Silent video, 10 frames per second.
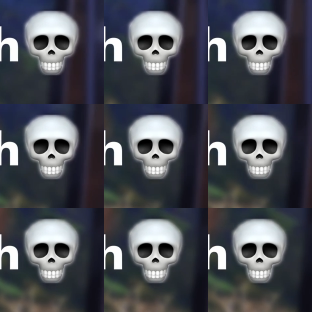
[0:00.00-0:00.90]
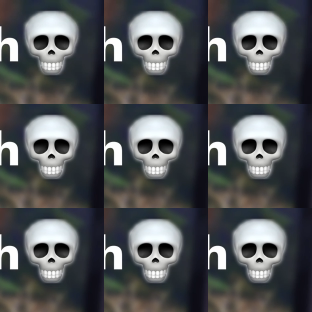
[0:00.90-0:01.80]

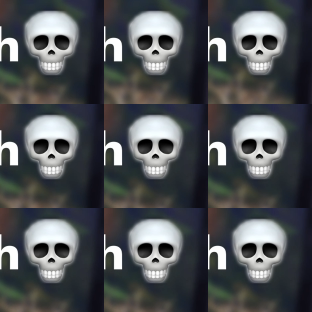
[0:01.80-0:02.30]
(silence)